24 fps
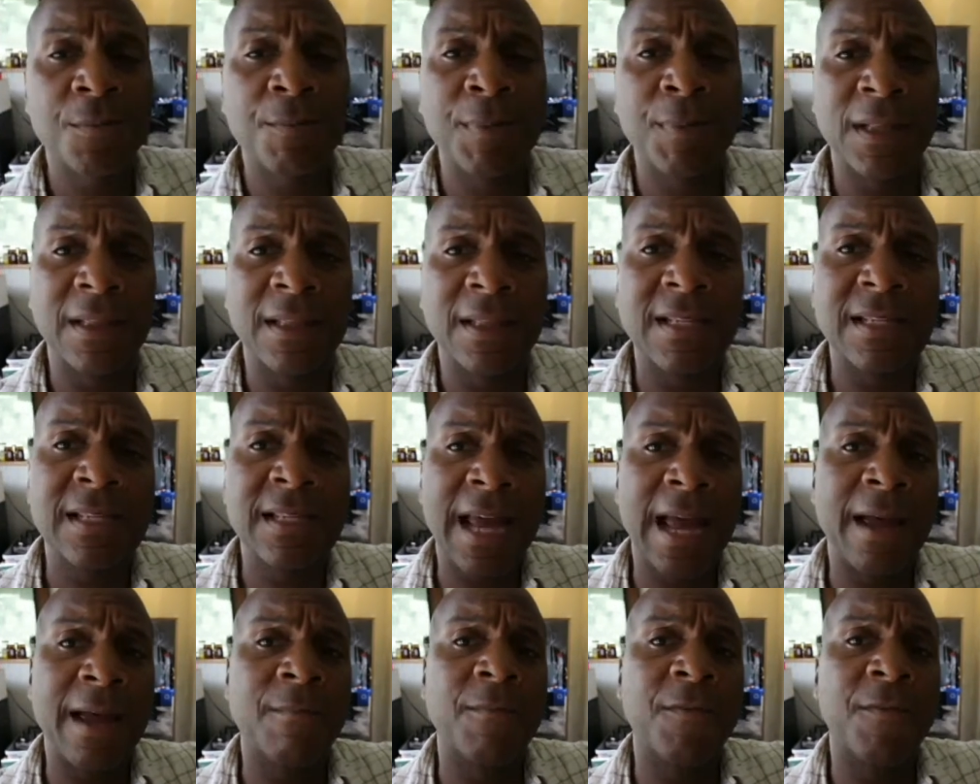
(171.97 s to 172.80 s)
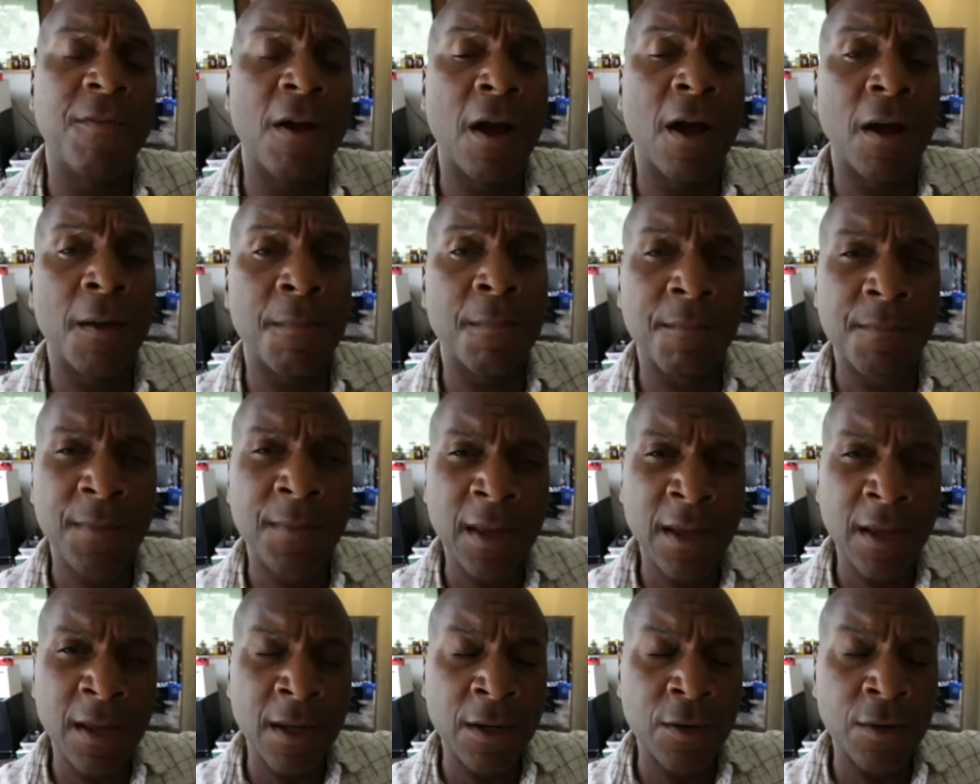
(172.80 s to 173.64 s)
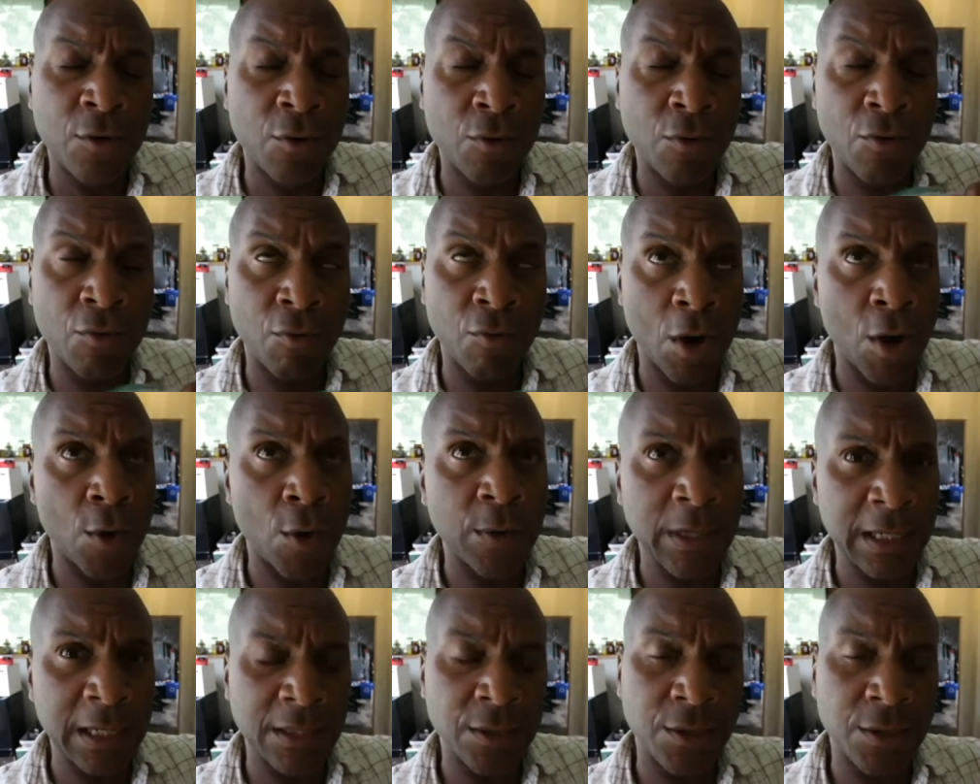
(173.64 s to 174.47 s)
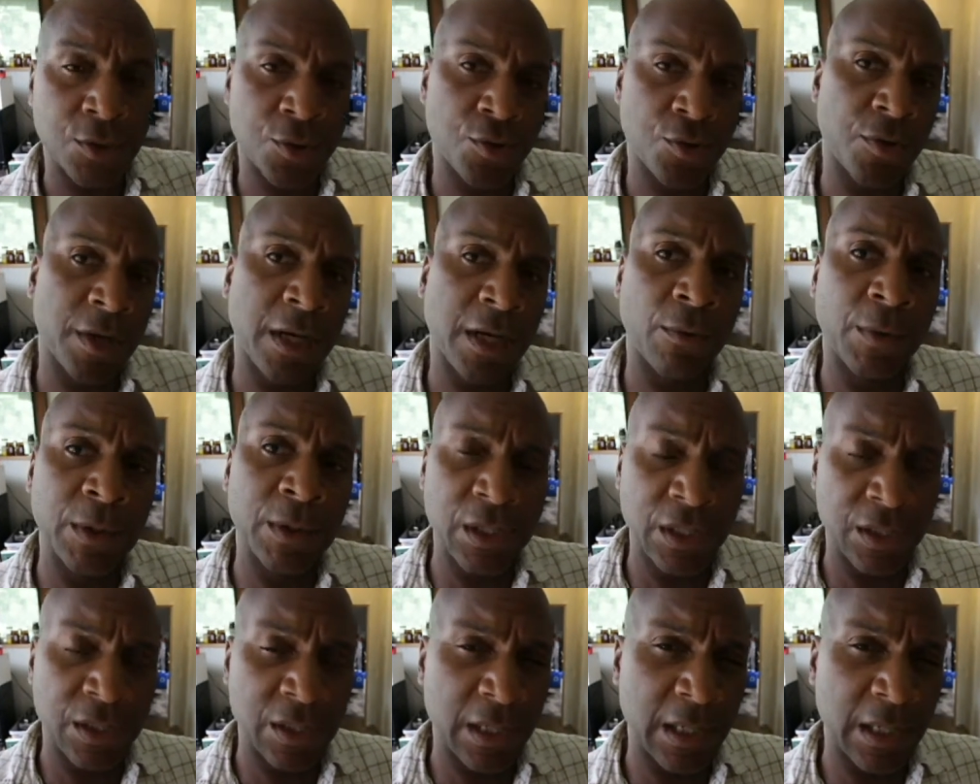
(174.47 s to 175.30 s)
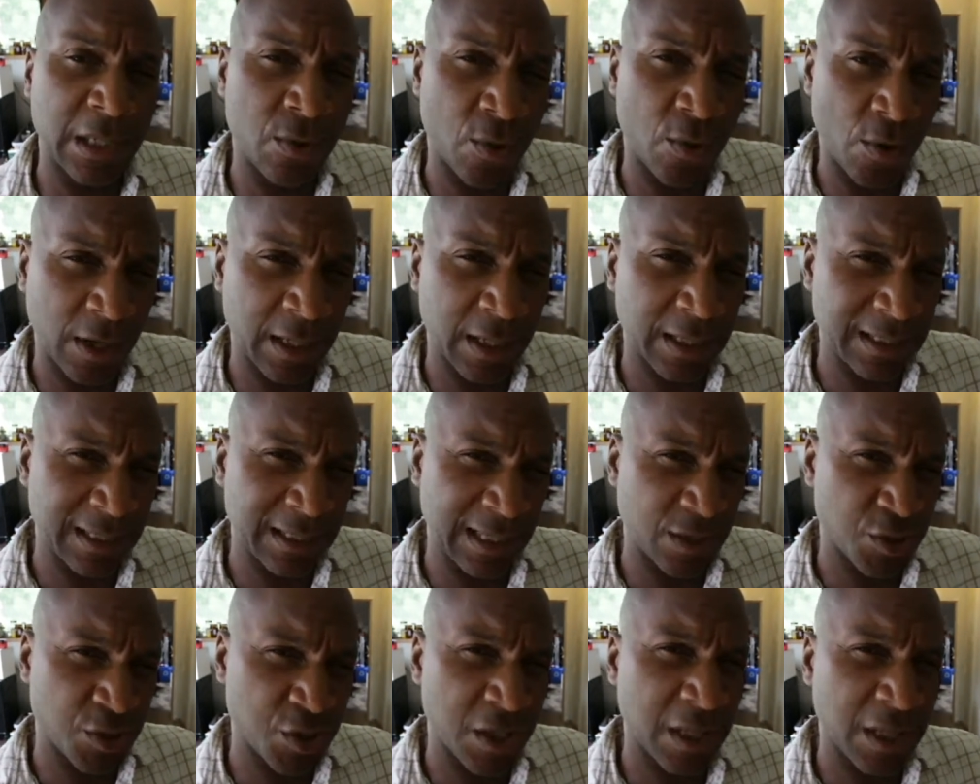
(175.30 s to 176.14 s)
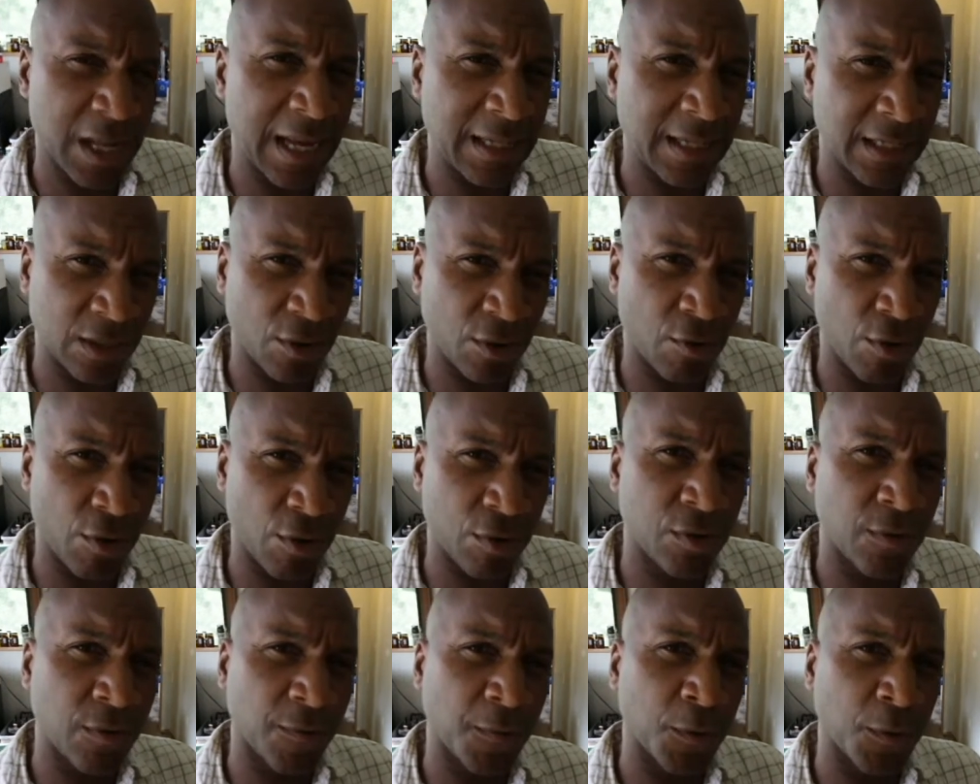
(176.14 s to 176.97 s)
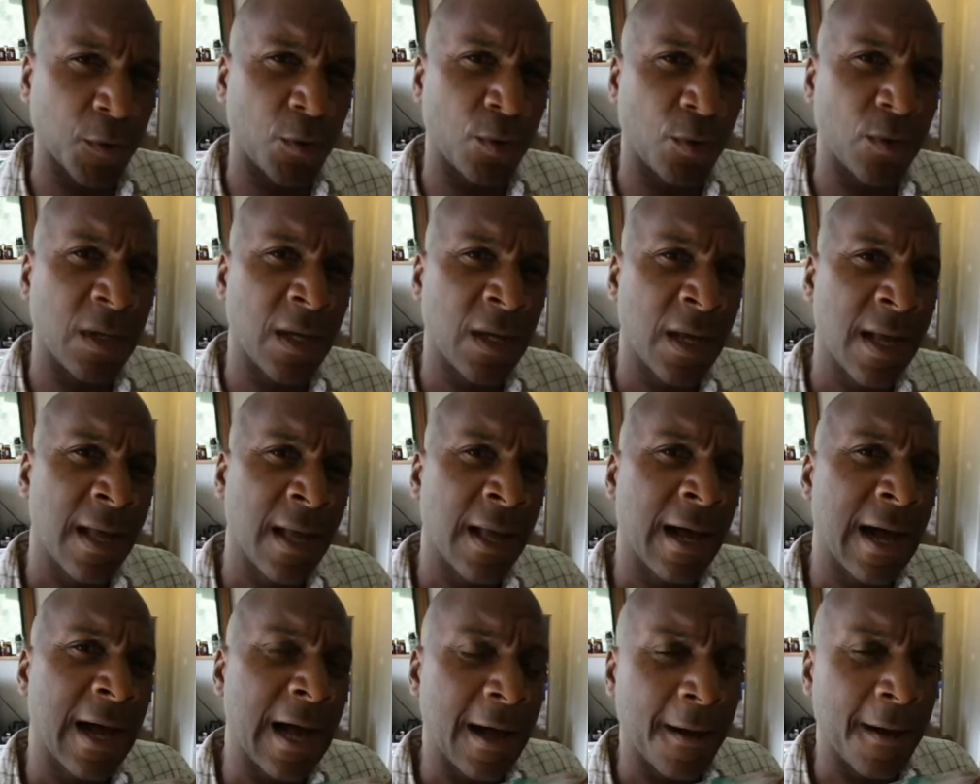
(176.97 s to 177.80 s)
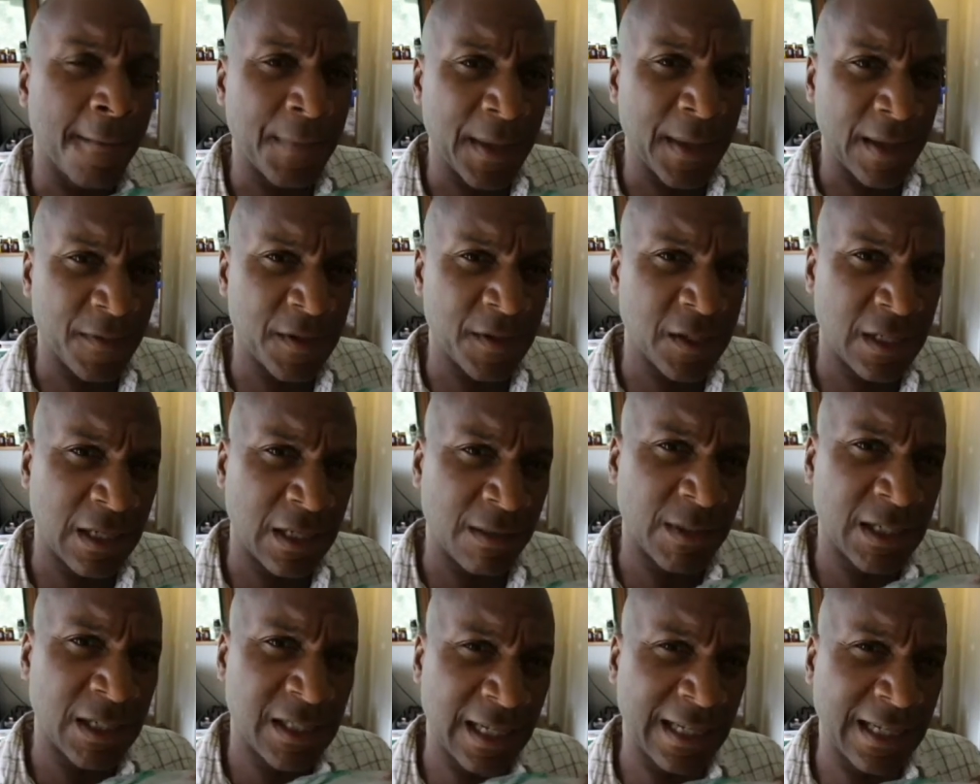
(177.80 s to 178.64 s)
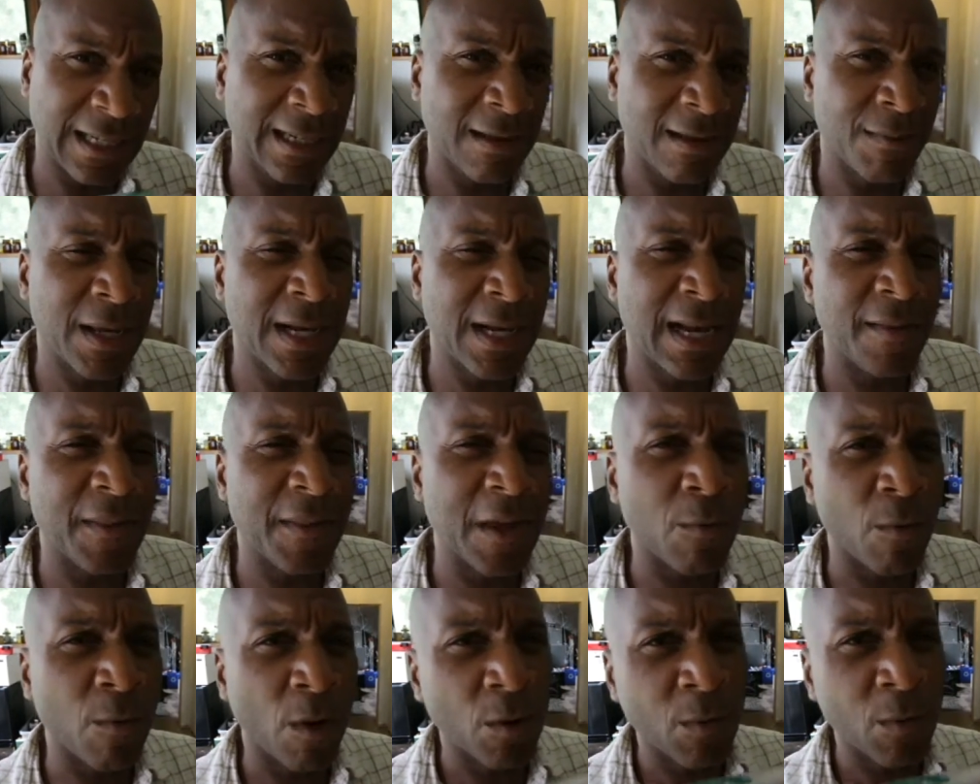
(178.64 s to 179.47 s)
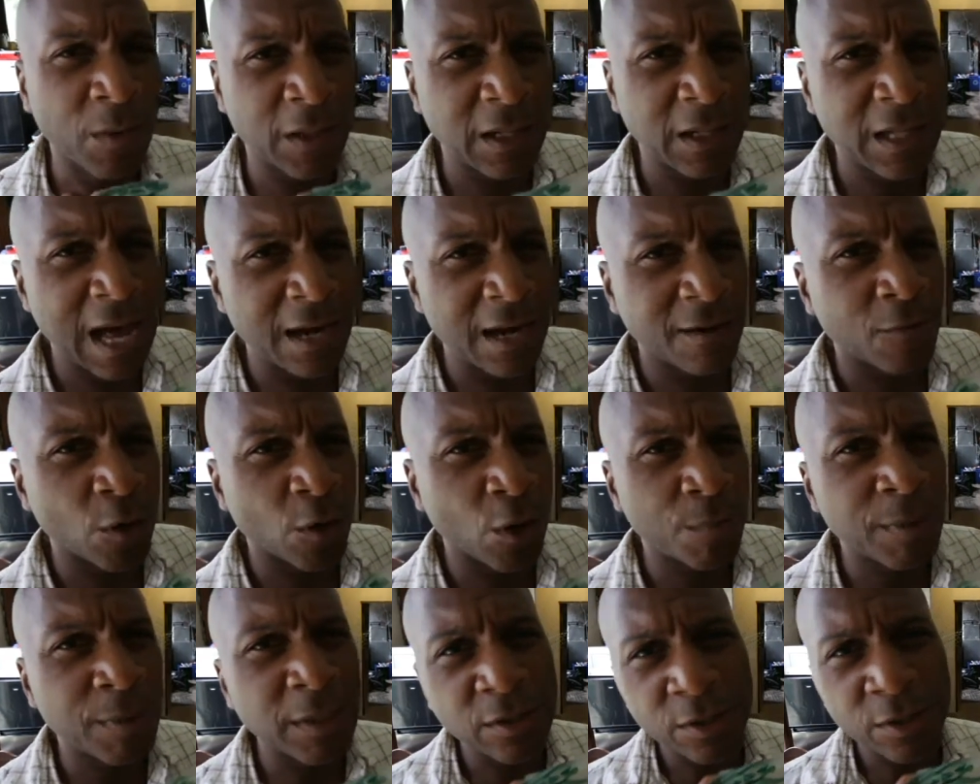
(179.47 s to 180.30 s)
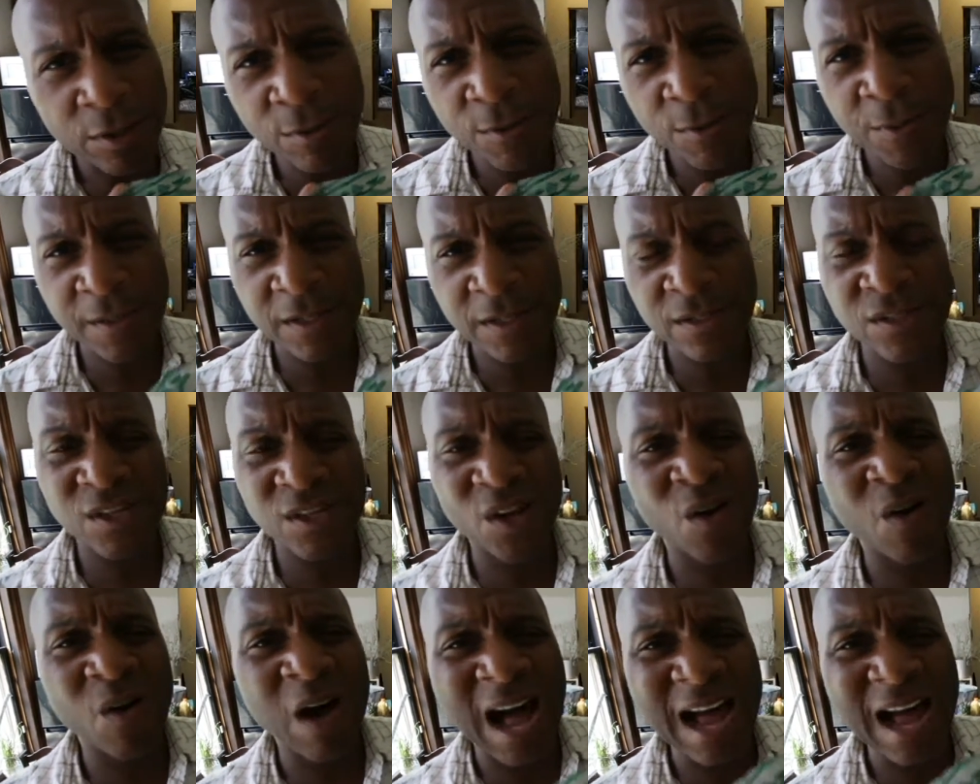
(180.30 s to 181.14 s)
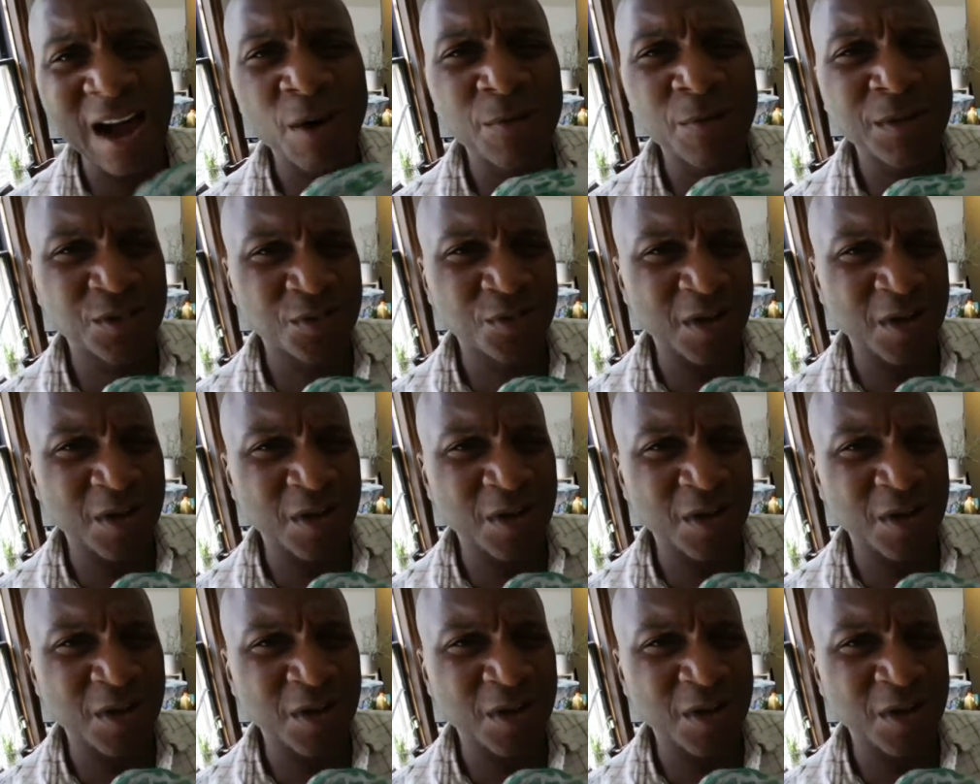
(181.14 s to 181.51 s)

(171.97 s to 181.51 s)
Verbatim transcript: But this came from Grown in Detroit, which is an organization that grows food um, in the city limit and they work with a lot of urban youth. And so I always